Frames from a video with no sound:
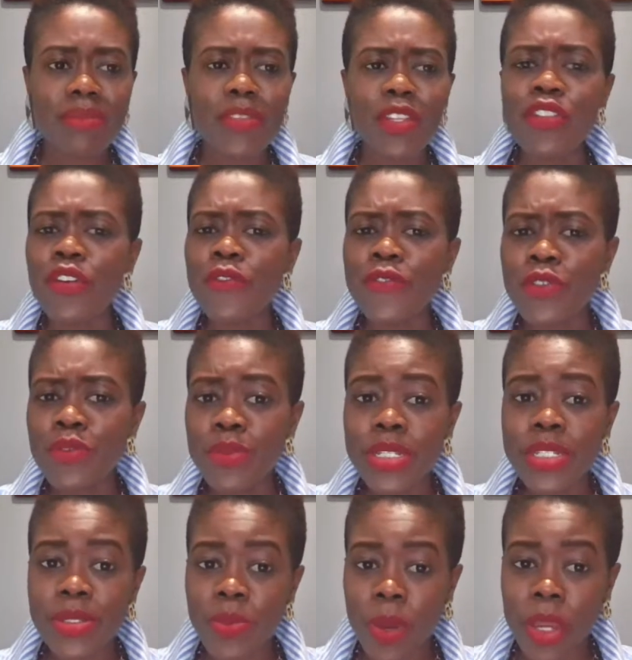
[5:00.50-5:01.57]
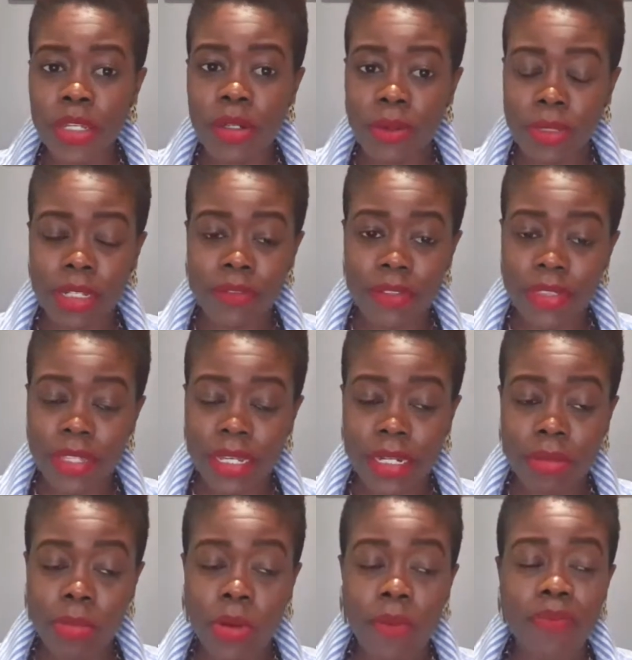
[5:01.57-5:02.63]
There are a few reasons why you don't love the thing
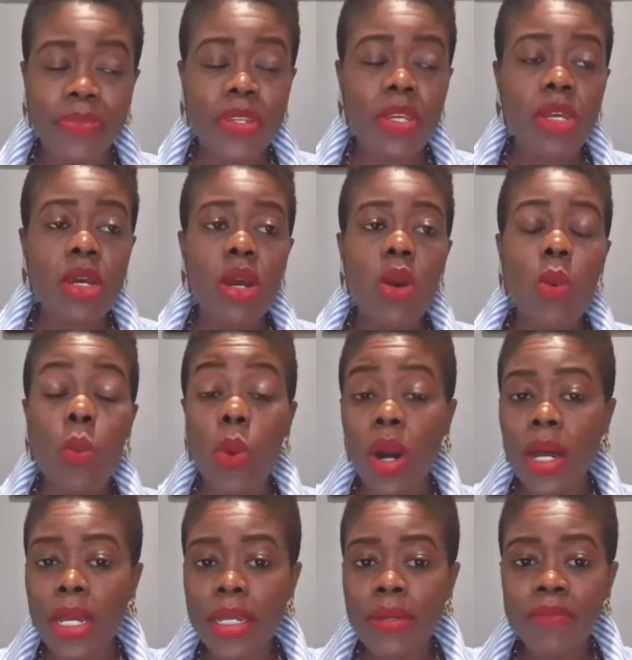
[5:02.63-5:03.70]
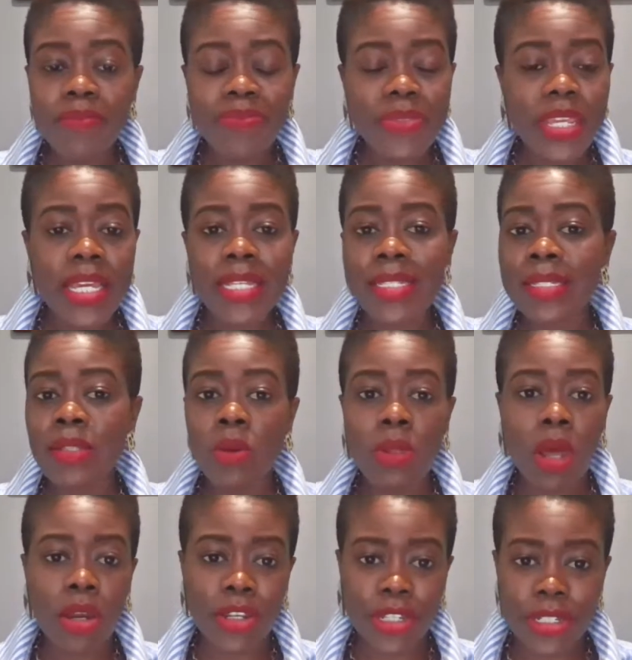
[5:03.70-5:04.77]
anymore. One, it's no
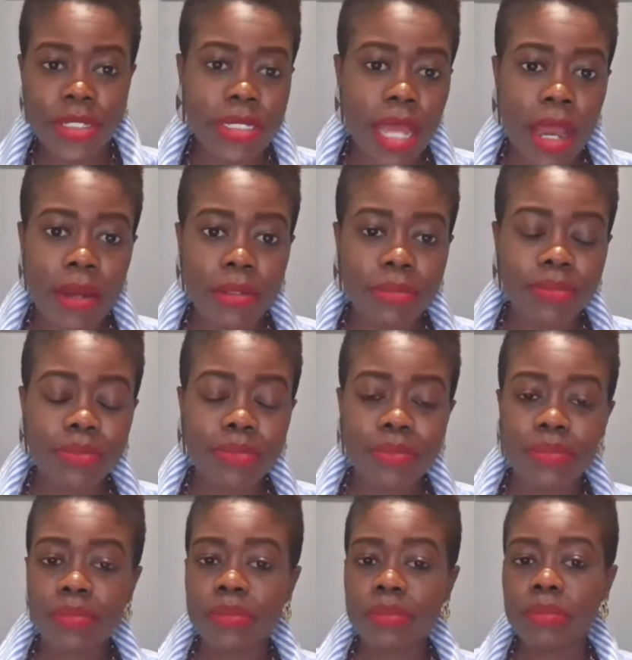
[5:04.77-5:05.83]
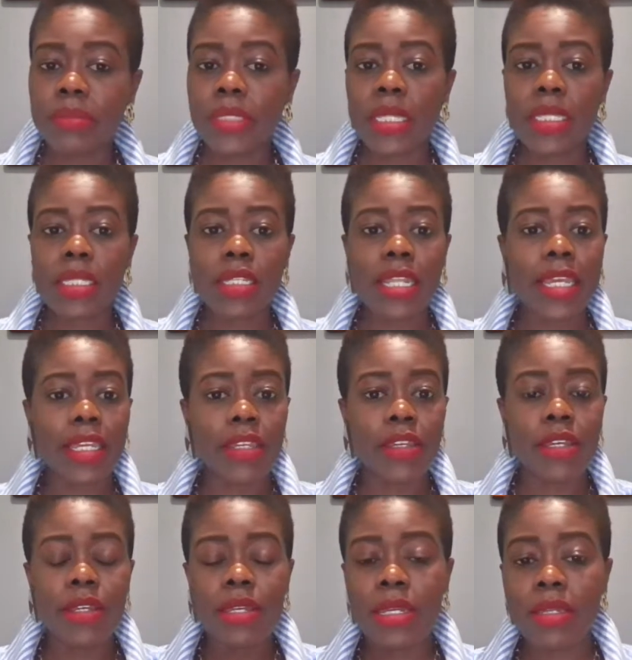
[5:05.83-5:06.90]
longer your style. Like,
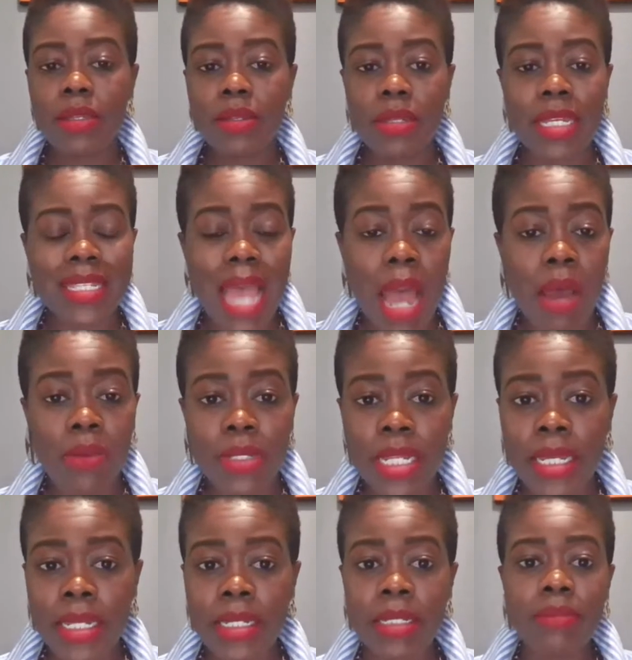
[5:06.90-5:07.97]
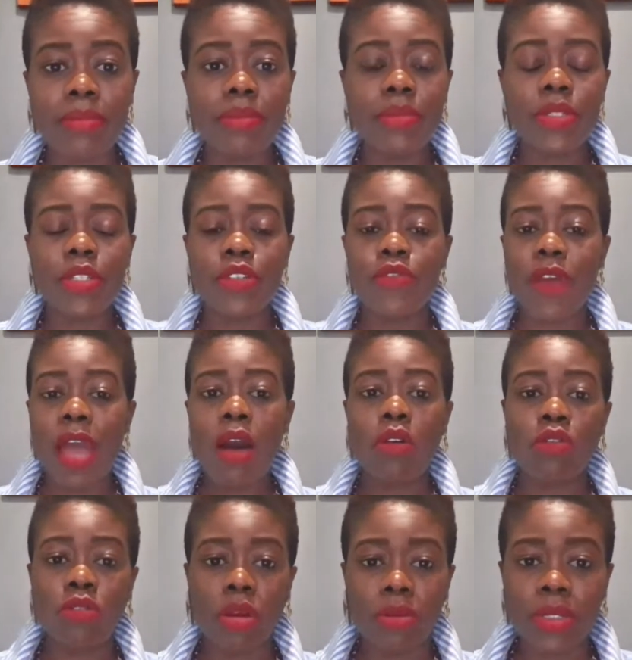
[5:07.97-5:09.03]
it's outdated. You've
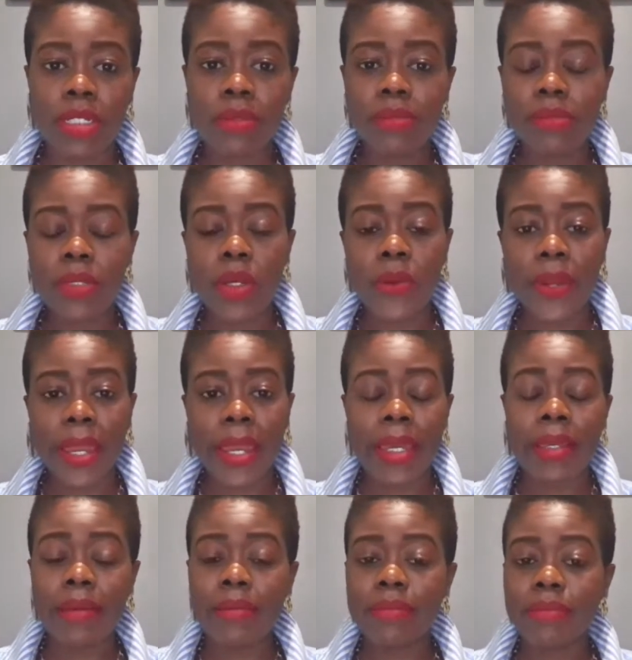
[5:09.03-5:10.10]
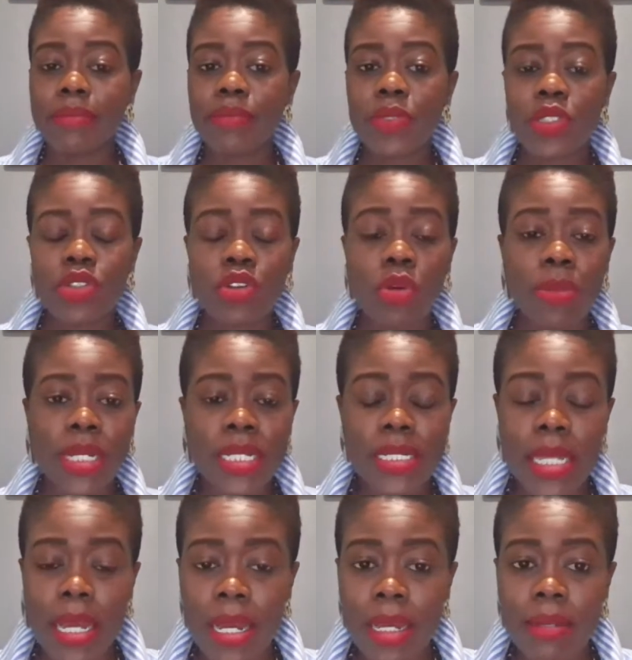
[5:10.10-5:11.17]
outgrown it. Okay. So many
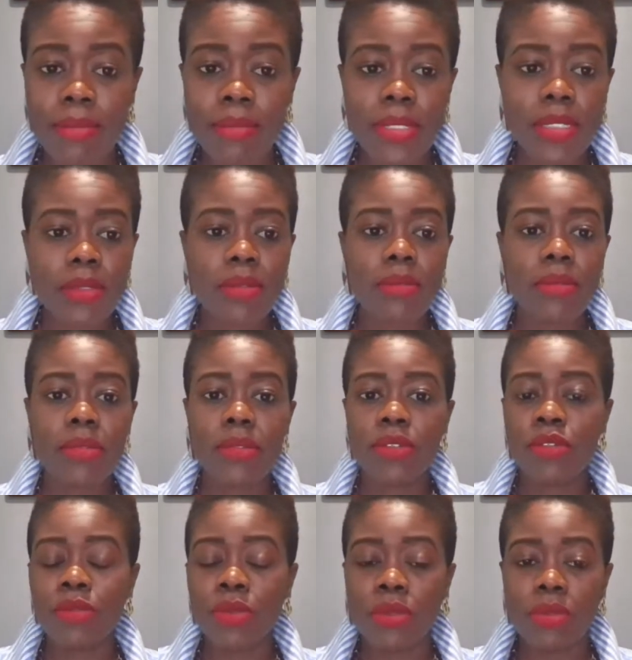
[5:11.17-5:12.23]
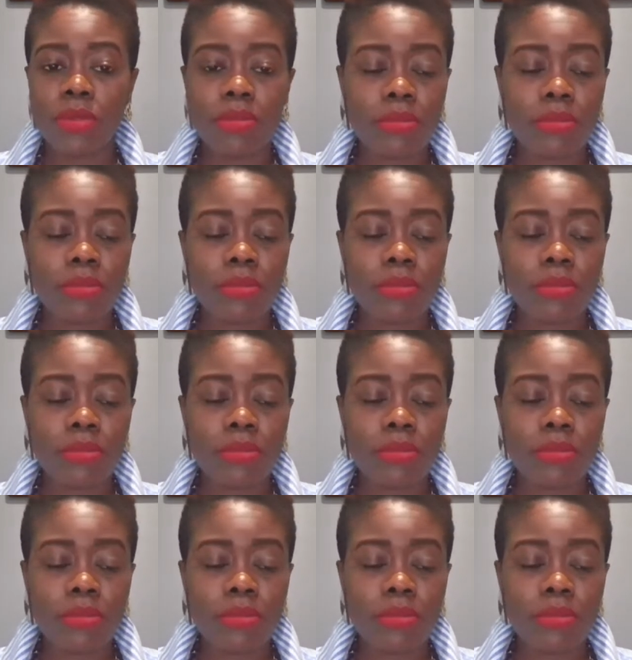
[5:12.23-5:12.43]
times you've